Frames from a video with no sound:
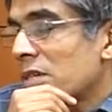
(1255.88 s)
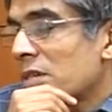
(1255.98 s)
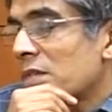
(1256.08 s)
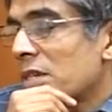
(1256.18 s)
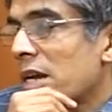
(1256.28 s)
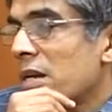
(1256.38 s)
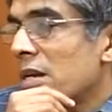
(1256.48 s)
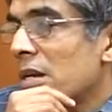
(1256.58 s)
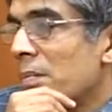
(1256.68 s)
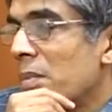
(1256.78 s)
of its kind
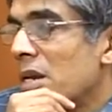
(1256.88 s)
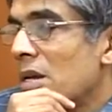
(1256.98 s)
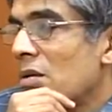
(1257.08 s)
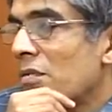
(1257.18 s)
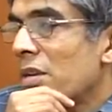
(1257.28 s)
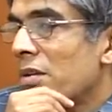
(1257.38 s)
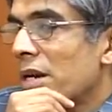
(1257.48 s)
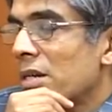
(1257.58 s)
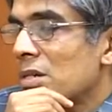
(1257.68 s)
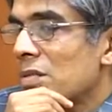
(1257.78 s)
meeting of the
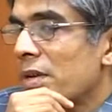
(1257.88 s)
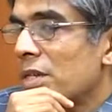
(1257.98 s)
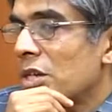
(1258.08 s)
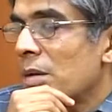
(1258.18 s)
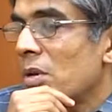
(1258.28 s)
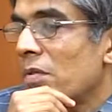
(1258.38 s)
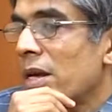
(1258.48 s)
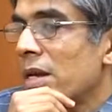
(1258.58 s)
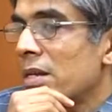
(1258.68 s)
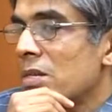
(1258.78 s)
directors of and chairman of
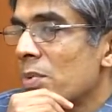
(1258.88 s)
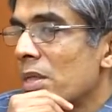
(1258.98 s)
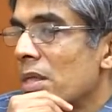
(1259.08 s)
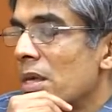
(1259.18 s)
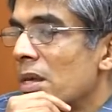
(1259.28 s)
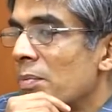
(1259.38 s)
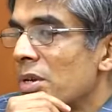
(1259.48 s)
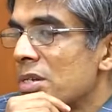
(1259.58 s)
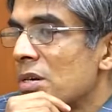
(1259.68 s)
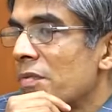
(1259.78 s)
IITs with the
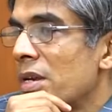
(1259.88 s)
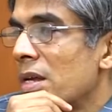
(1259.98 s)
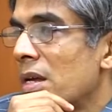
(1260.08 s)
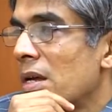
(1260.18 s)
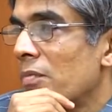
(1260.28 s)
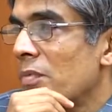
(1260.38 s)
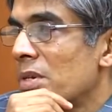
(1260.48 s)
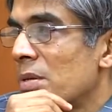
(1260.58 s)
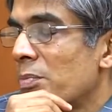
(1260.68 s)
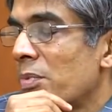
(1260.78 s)
President of India, in
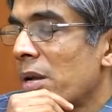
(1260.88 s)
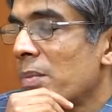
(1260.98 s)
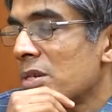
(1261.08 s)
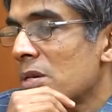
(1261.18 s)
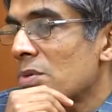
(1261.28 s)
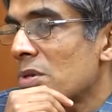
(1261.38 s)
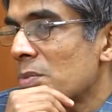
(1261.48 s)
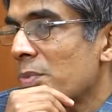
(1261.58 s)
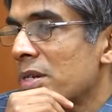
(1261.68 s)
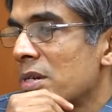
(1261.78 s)
which the Prime Minister was also
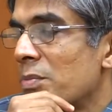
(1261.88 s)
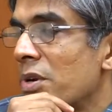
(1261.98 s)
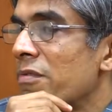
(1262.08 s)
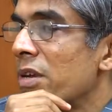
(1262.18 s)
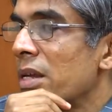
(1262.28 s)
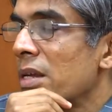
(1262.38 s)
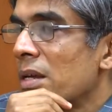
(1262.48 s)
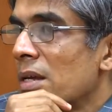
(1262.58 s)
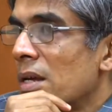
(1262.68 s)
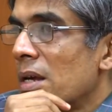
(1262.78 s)
present briefly.
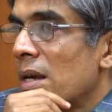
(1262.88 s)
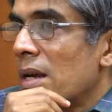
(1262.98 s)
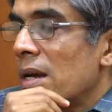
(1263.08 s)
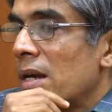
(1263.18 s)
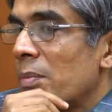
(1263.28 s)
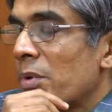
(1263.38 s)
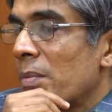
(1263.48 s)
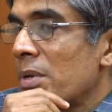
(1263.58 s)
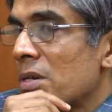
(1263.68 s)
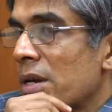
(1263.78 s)
And the Prime
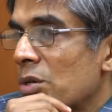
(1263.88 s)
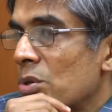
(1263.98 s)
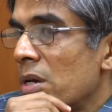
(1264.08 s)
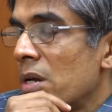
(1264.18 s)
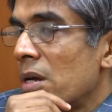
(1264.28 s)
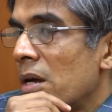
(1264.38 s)
Minister actually